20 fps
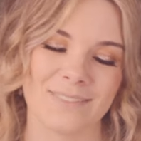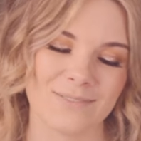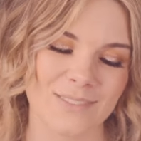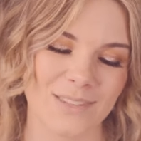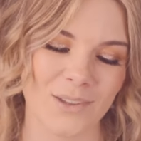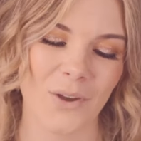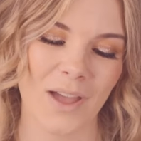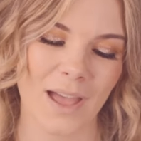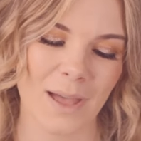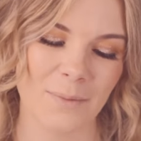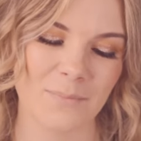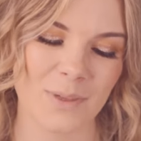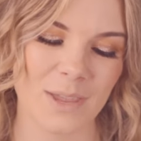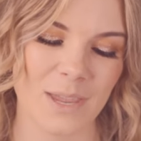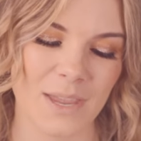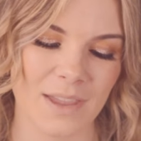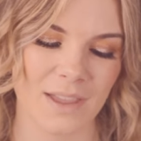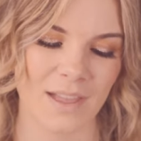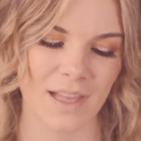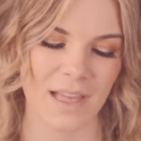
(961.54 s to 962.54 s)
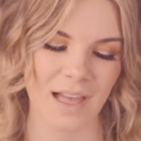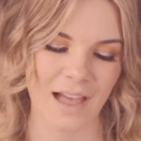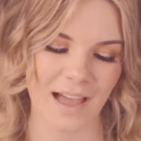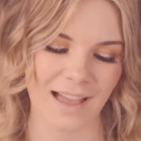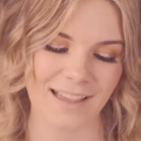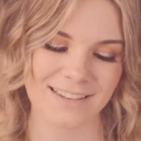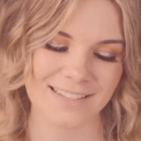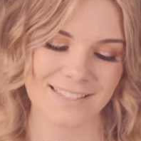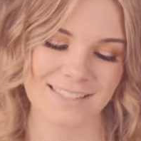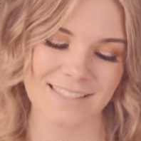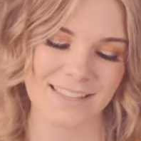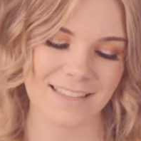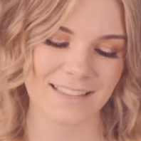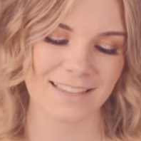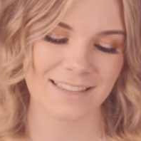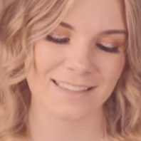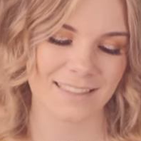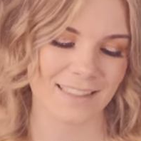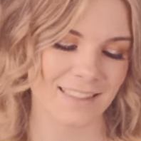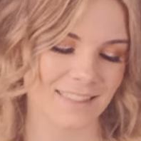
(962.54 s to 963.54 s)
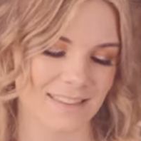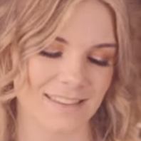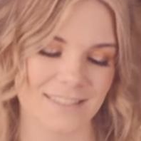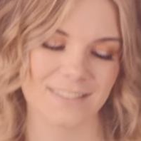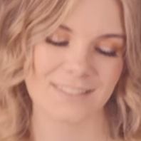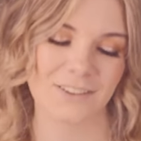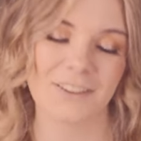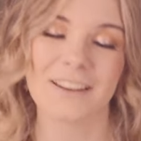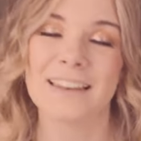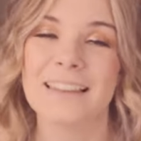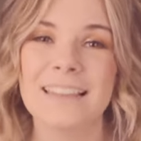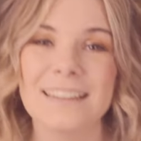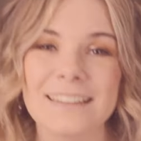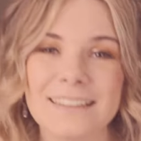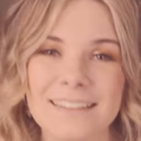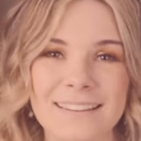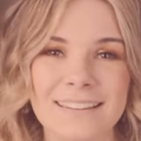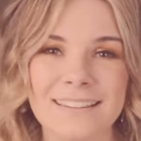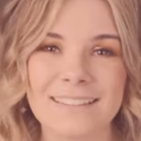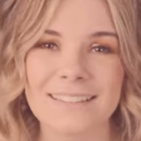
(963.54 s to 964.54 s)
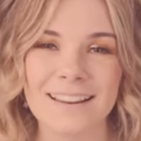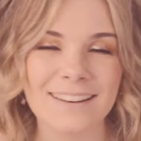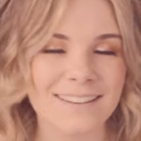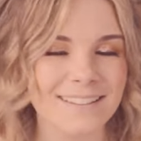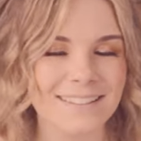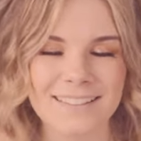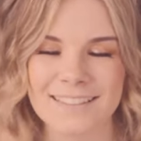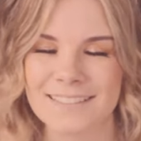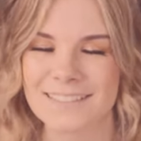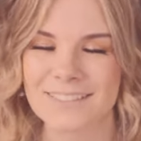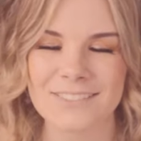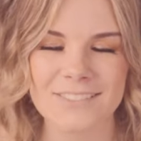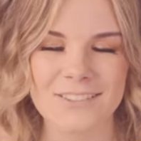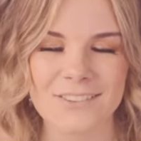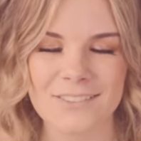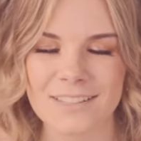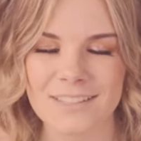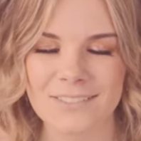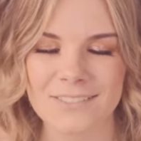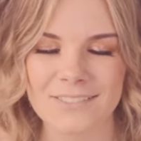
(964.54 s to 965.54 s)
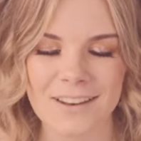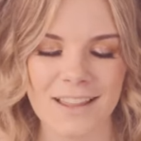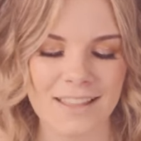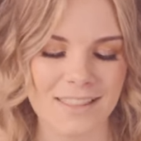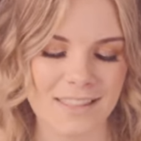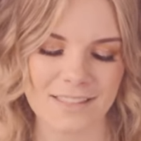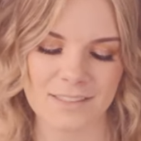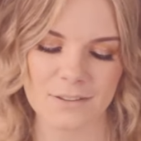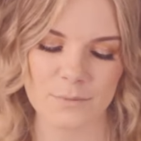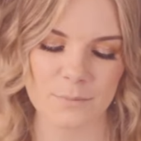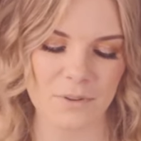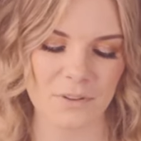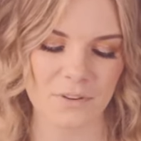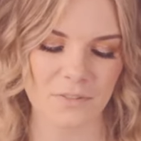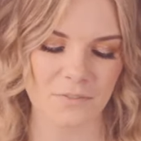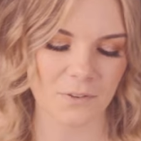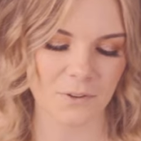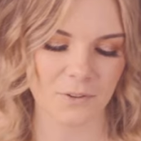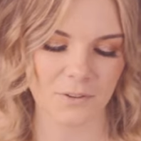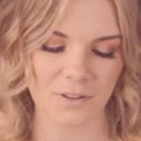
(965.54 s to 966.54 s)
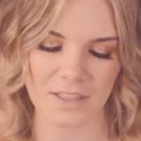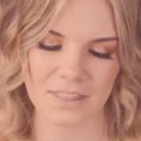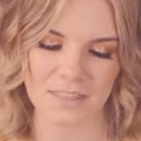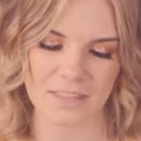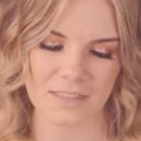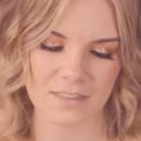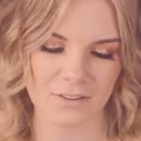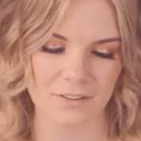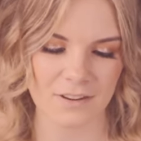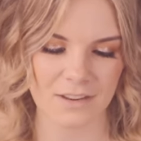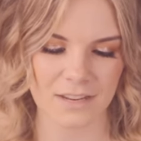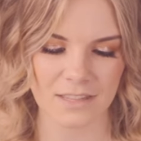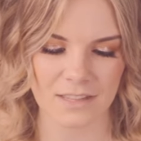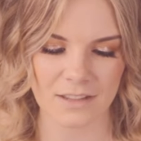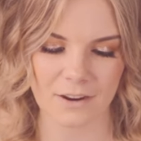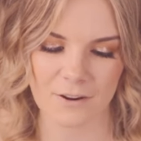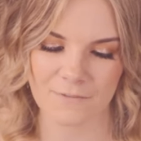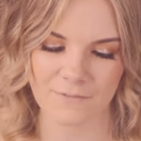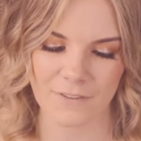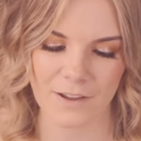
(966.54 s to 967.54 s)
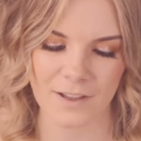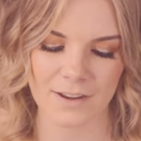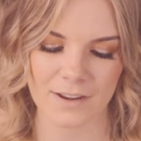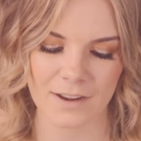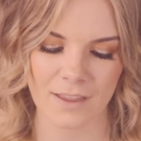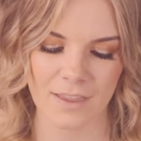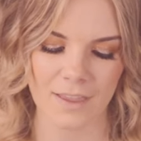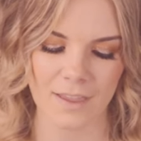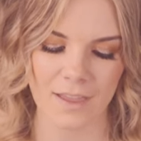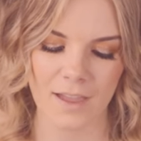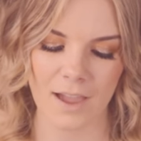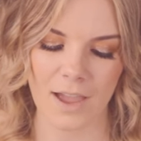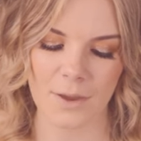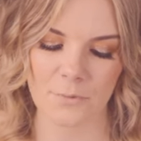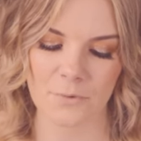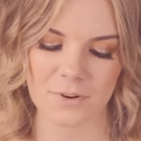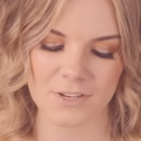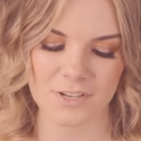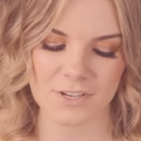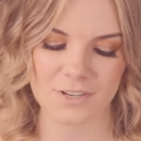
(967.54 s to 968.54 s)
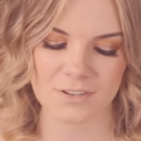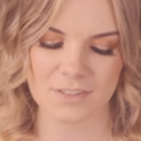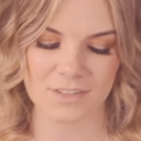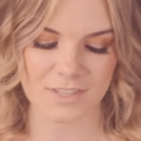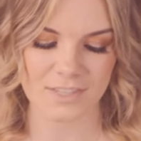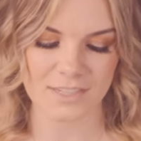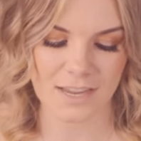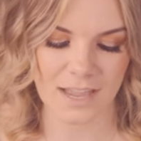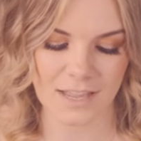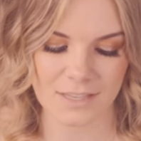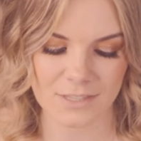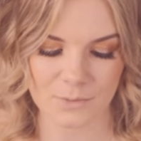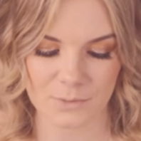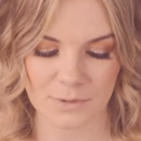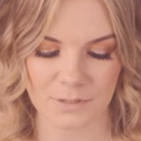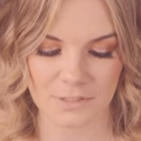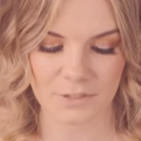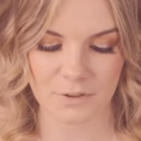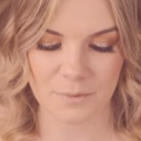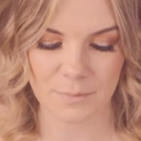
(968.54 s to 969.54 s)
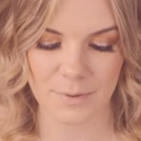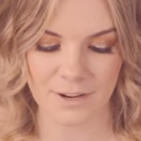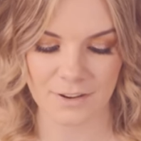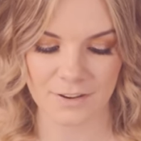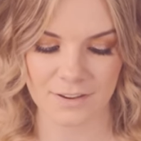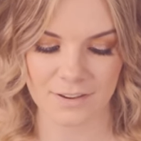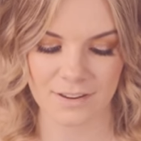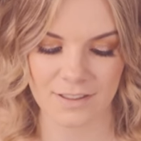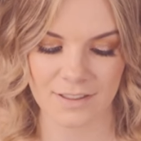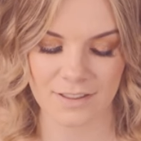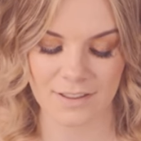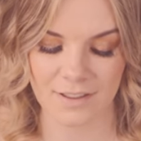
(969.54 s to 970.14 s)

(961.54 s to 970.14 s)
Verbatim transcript: I'm so happy. I just think that these are neat. I just think they're so cute. I think they're beautiful. I think they're neat. They're fun. I wish the stats were a little better.